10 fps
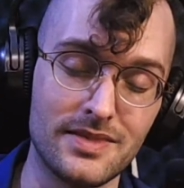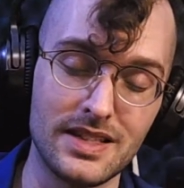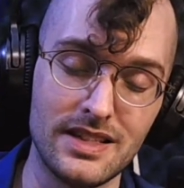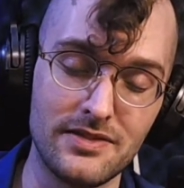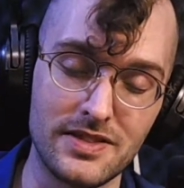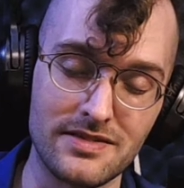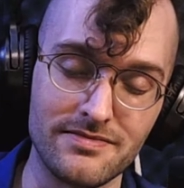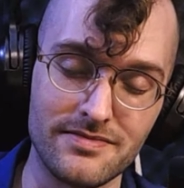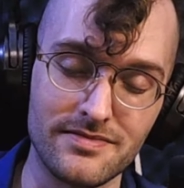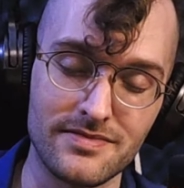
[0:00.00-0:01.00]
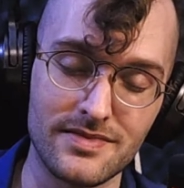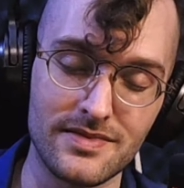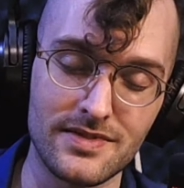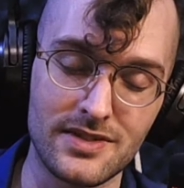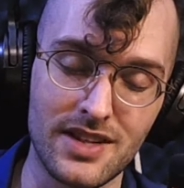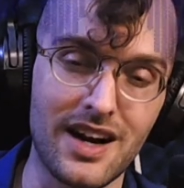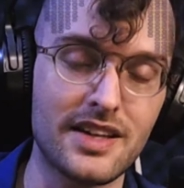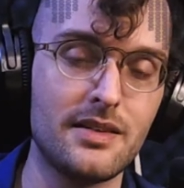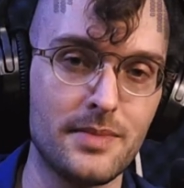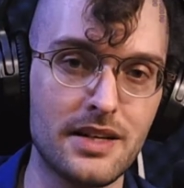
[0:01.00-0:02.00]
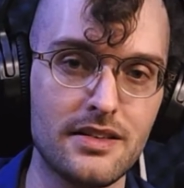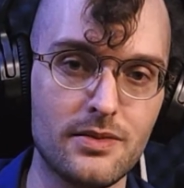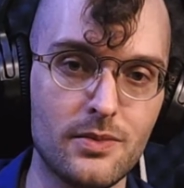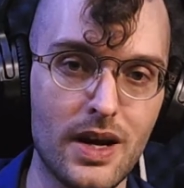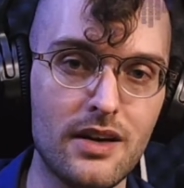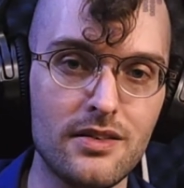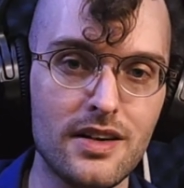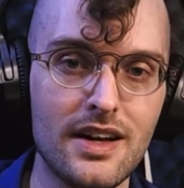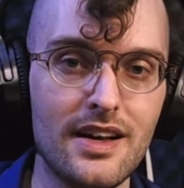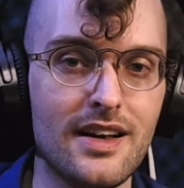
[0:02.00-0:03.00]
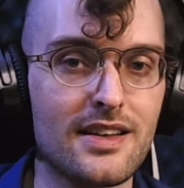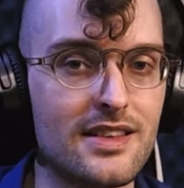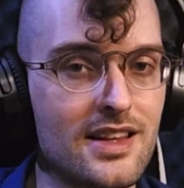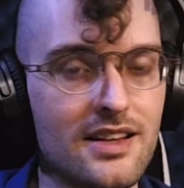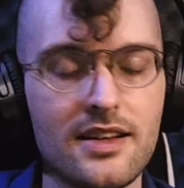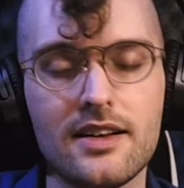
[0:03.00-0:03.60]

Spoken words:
even documented well, that